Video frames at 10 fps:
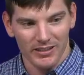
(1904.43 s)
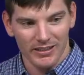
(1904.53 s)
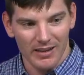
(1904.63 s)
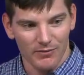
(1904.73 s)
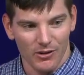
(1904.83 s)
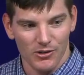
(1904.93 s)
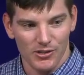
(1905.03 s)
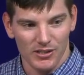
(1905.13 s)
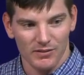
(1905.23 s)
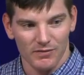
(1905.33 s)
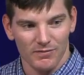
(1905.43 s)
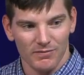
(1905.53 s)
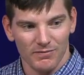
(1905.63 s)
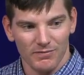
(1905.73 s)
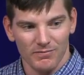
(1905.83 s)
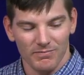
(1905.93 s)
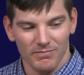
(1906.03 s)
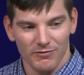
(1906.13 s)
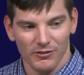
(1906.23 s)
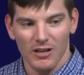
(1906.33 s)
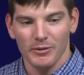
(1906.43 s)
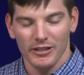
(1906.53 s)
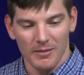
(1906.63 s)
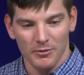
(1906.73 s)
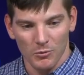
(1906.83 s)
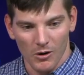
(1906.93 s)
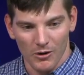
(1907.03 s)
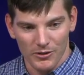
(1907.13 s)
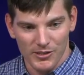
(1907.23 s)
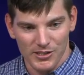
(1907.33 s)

that verse and flubbing up the words,